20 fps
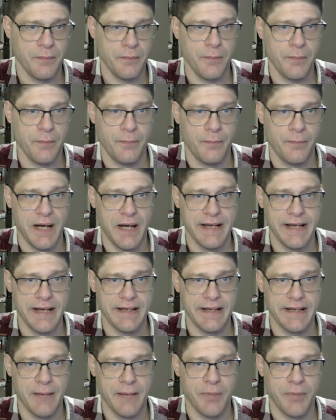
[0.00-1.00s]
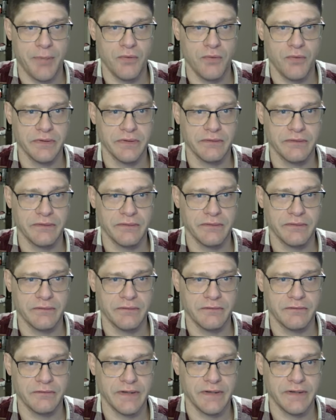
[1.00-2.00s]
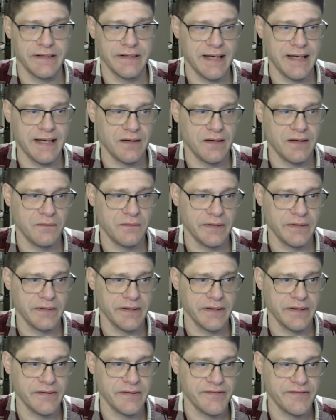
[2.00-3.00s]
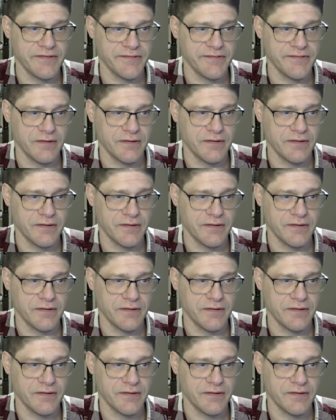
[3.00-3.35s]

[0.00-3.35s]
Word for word: my opponent right now is